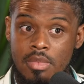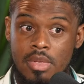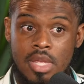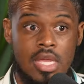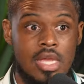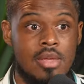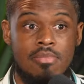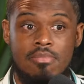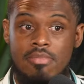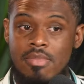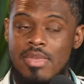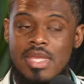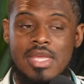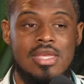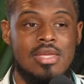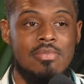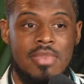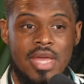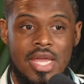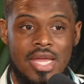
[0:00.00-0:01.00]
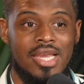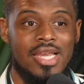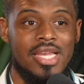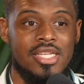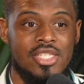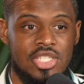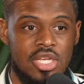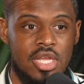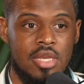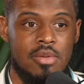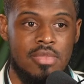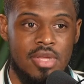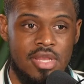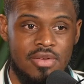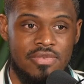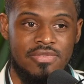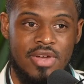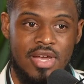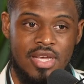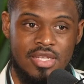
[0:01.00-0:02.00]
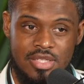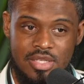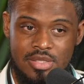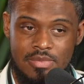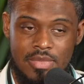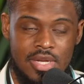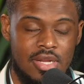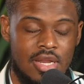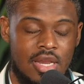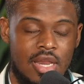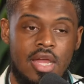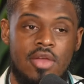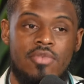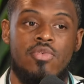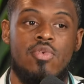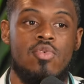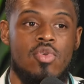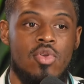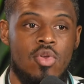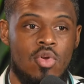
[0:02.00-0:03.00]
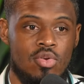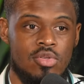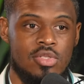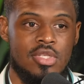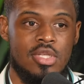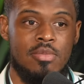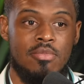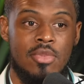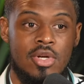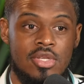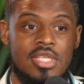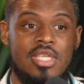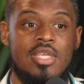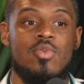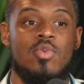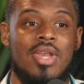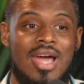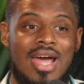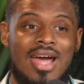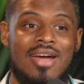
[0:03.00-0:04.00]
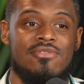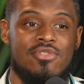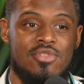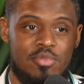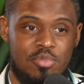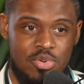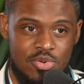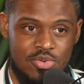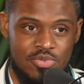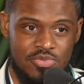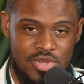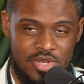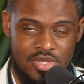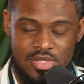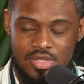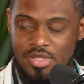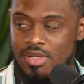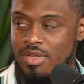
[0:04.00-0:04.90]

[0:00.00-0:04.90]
he he may legit be the fastest man alive. Who knows? But he will have to prove it.